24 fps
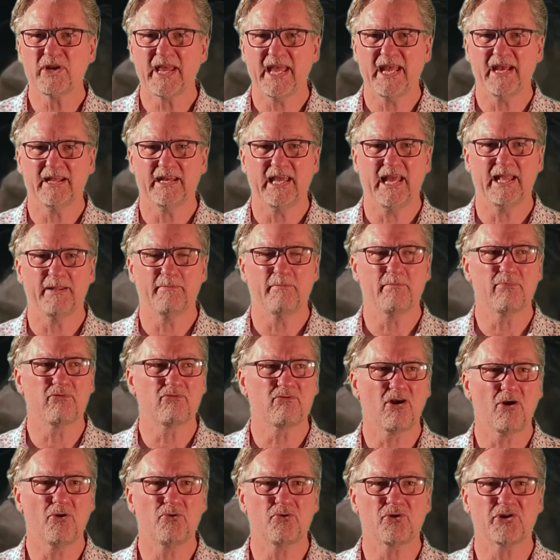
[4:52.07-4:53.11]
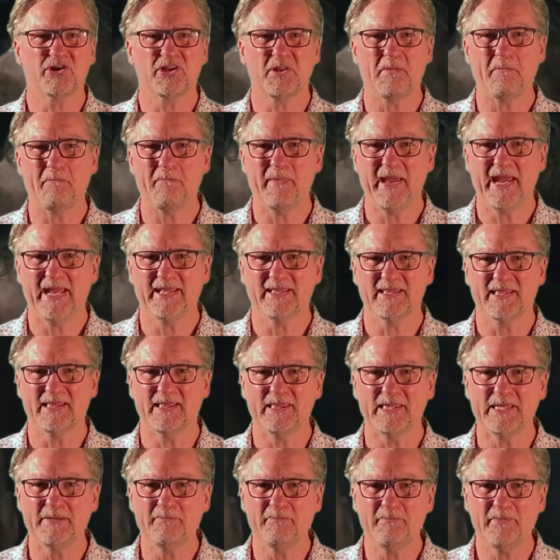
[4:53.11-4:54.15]
out and broken
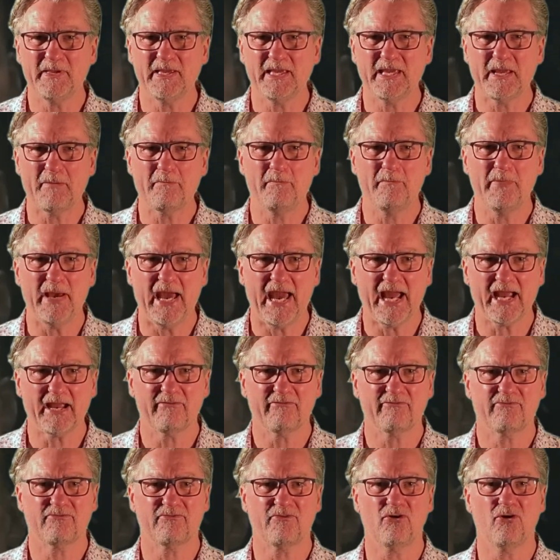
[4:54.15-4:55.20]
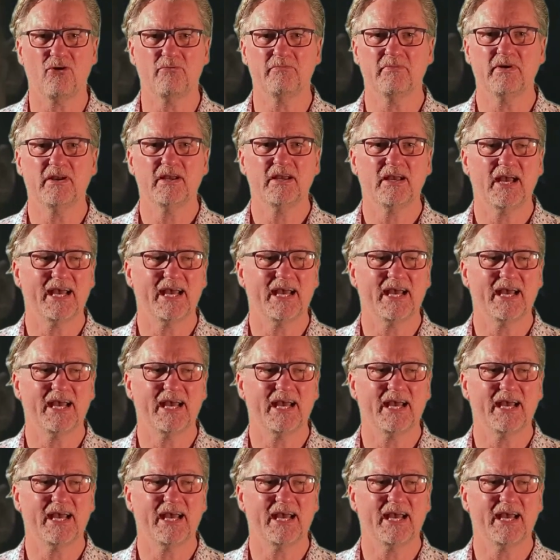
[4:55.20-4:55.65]
men limping back from